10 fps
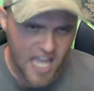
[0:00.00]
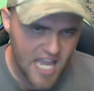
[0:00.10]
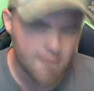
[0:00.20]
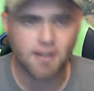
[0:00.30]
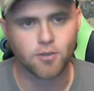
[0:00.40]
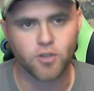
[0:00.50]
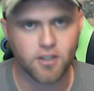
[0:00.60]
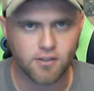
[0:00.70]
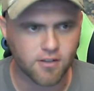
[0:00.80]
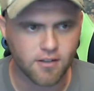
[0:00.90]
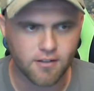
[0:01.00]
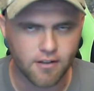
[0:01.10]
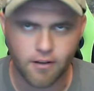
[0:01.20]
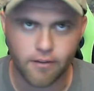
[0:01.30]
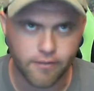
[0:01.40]
my little kid says
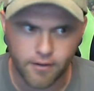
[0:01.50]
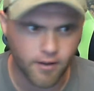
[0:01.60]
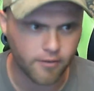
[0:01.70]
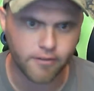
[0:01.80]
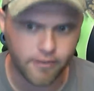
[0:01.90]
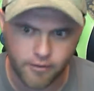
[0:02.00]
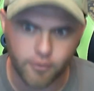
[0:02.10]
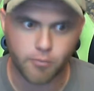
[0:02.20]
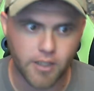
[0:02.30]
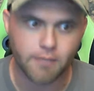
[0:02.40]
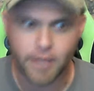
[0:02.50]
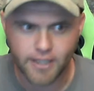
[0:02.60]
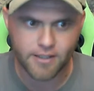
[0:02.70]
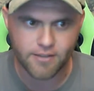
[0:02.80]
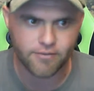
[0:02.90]
that all the time because he hears me
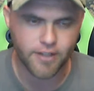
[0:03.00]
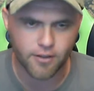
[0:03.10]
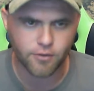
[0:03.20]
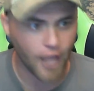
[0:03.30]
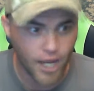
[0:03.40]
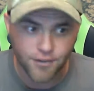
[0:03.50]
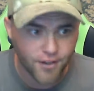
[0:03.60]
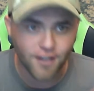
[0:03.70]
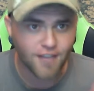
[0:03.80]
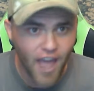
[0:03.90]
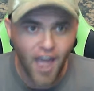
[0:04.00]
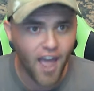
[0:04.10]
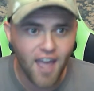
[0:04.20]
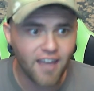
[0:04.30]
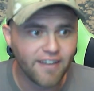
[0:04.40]
making these videos. And
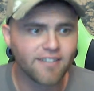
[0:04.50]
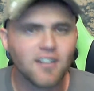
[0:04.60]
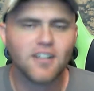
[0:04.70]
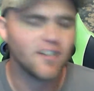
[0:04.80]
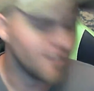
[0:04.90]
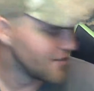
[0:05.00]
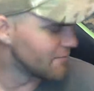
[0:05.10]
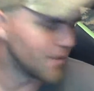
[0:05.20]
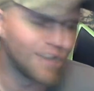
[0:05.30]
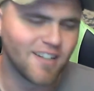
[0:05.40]
today, but